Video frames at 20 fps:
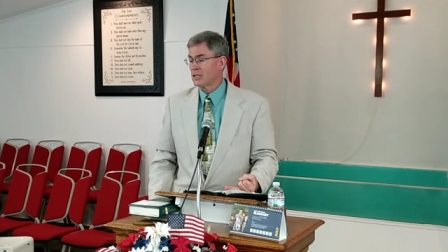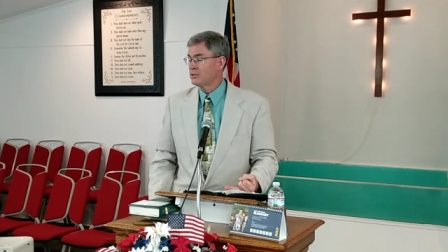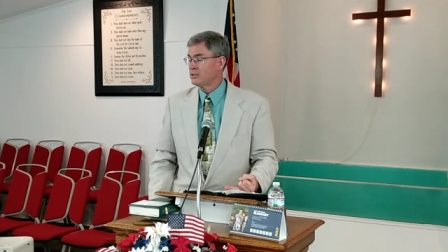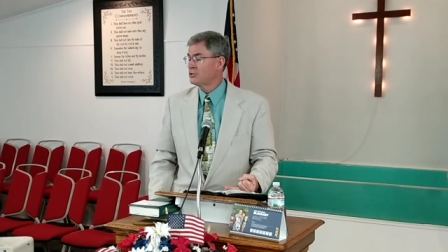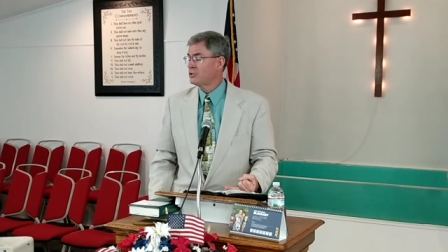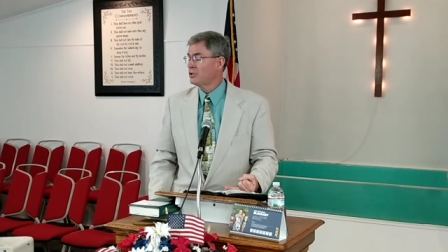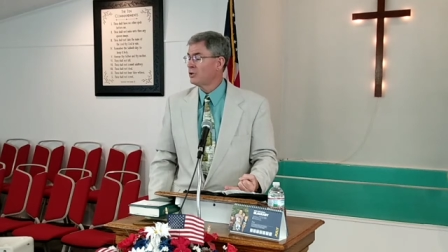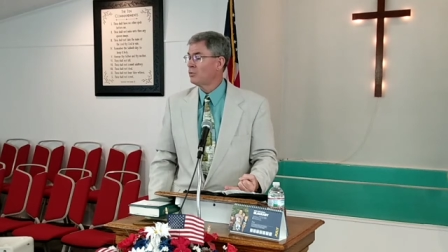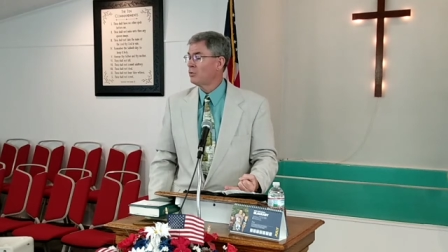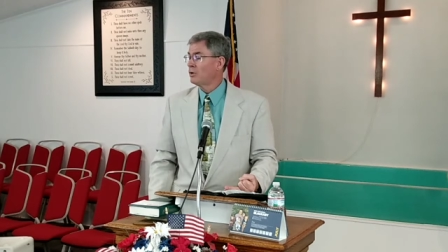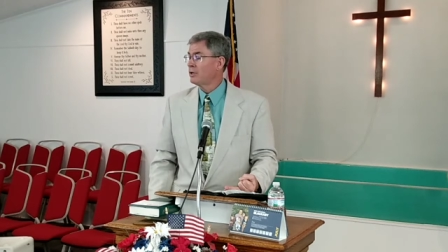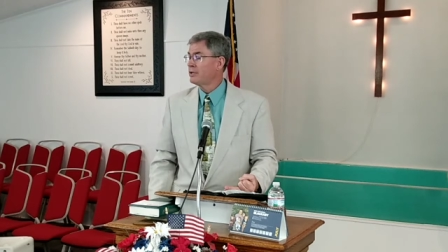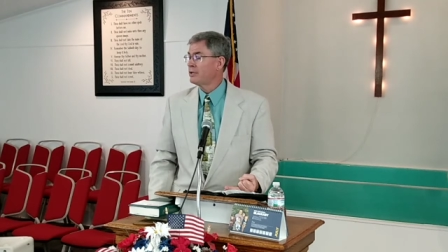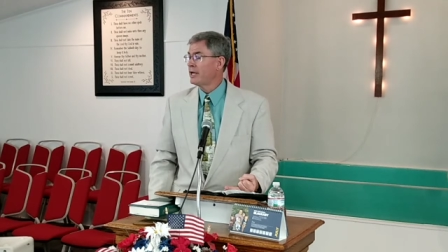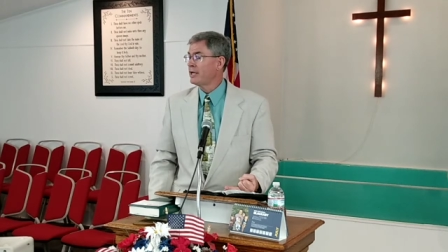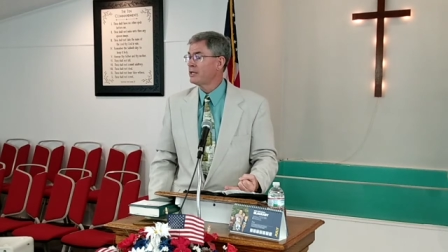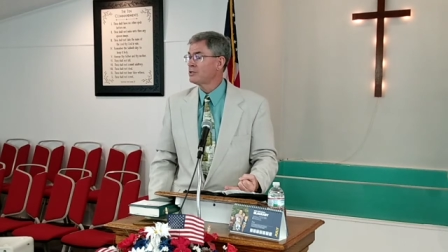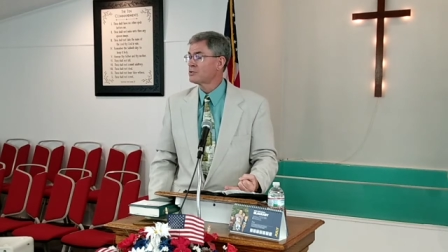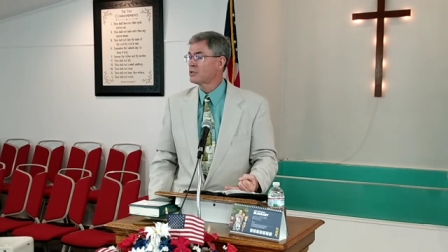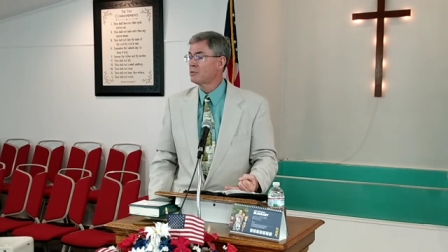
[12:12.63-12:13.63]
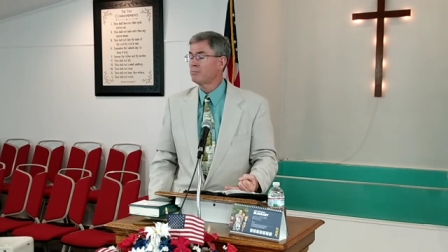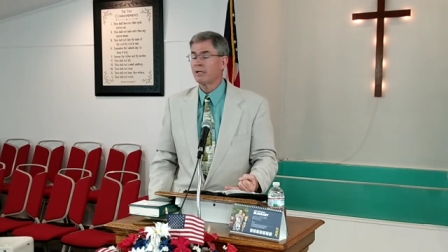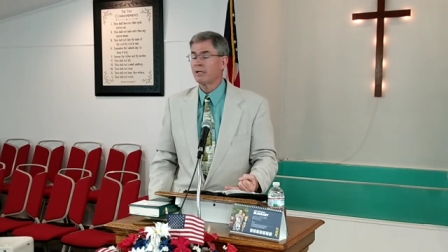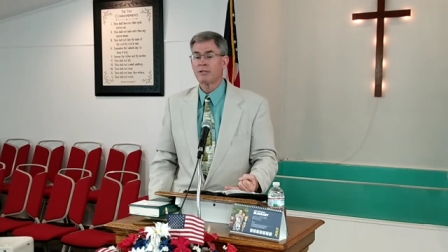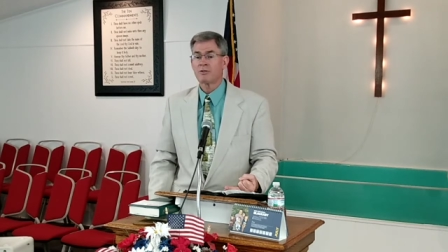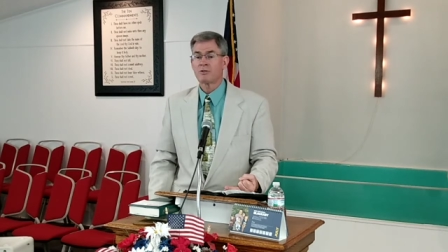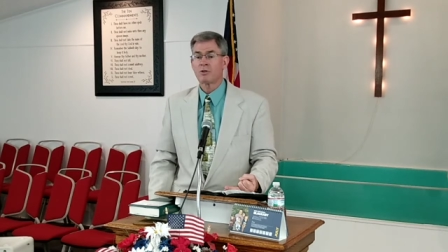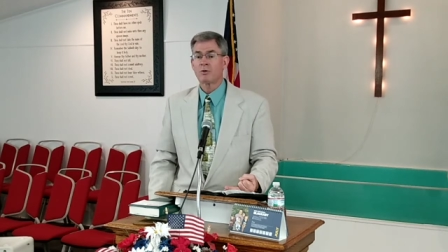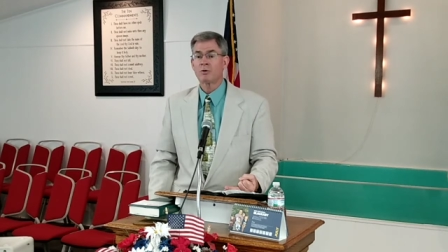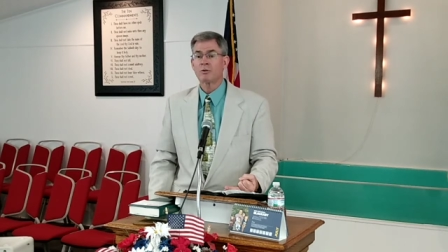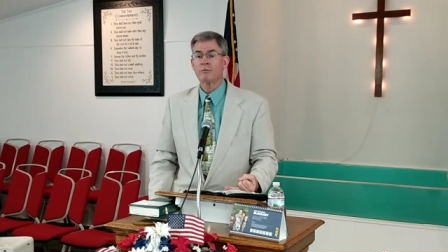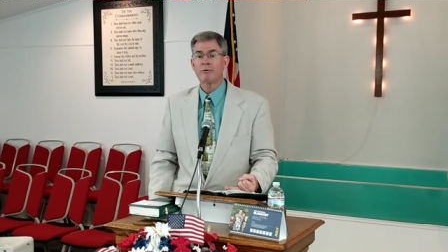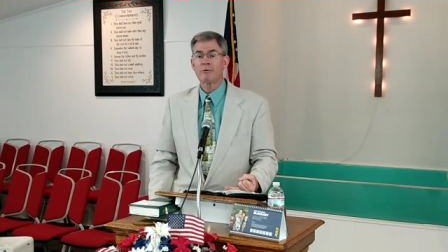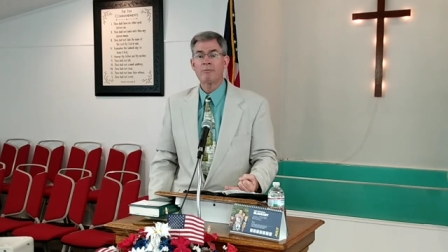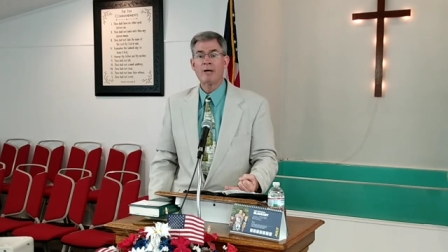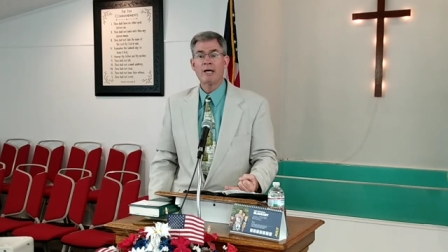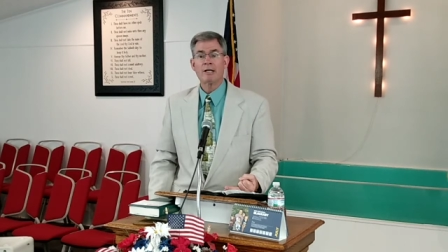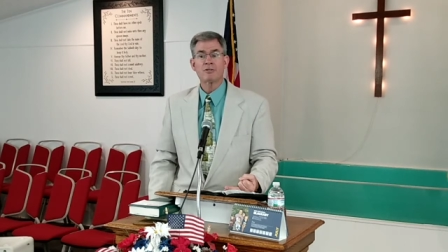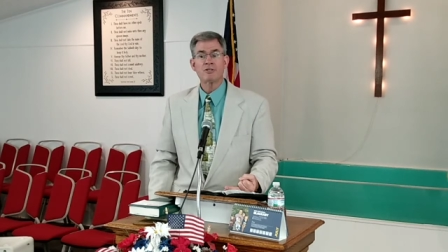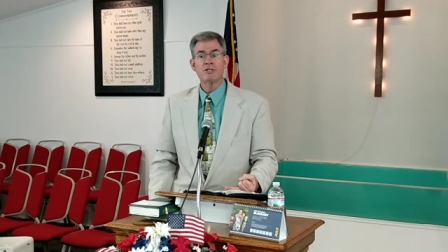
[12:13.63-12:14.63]
Until one day somebody told him
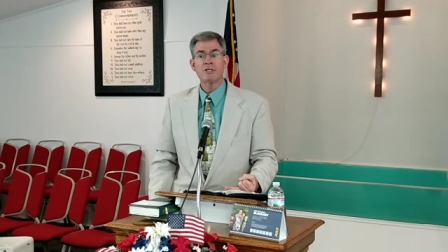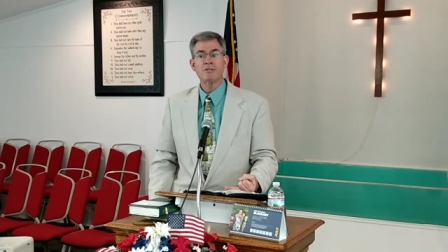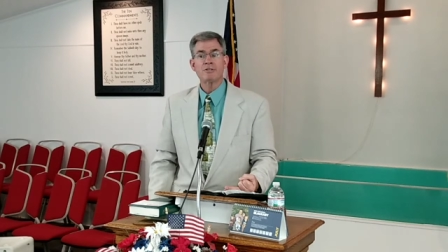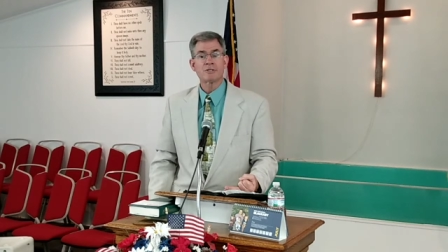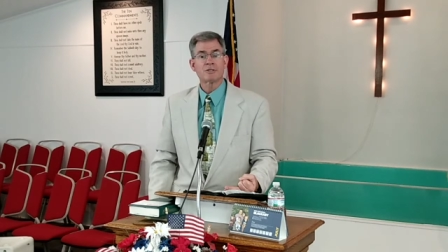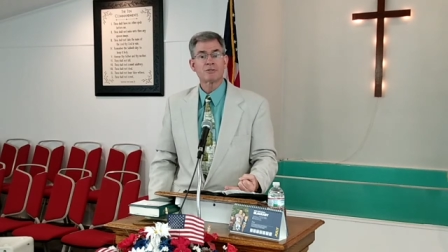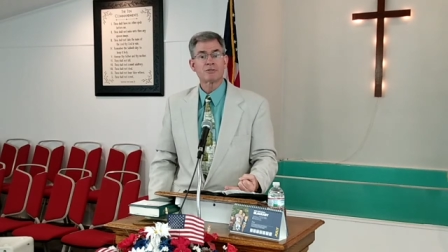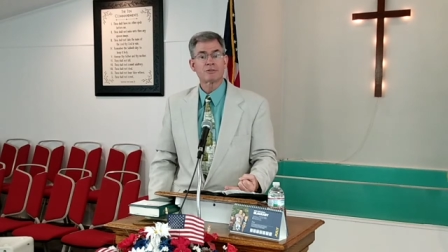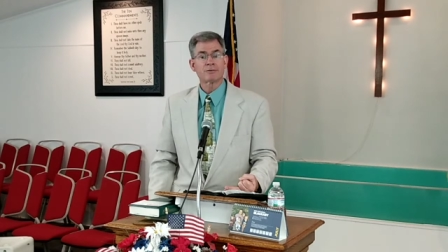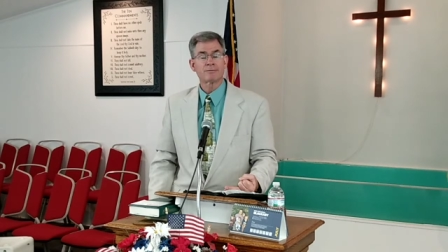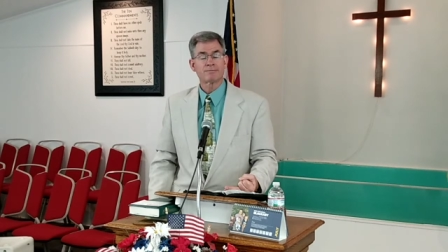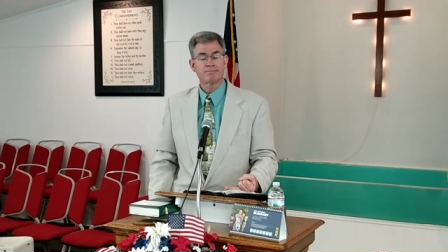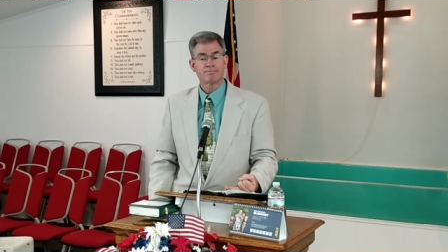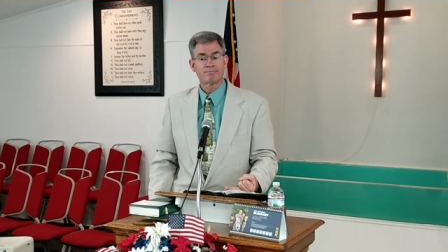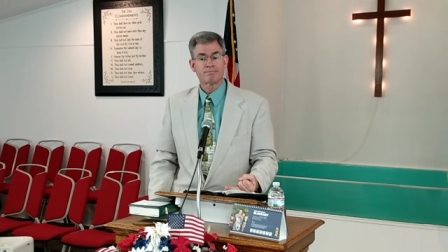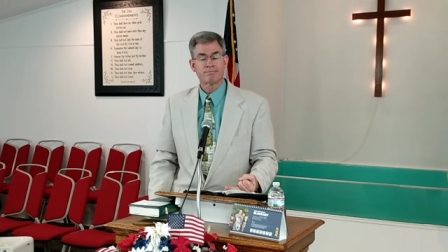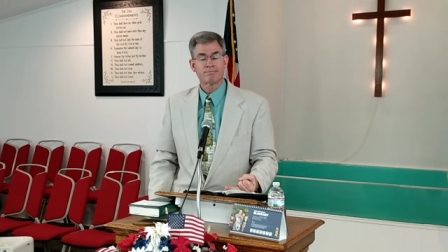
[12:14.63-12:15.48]
about Jesus.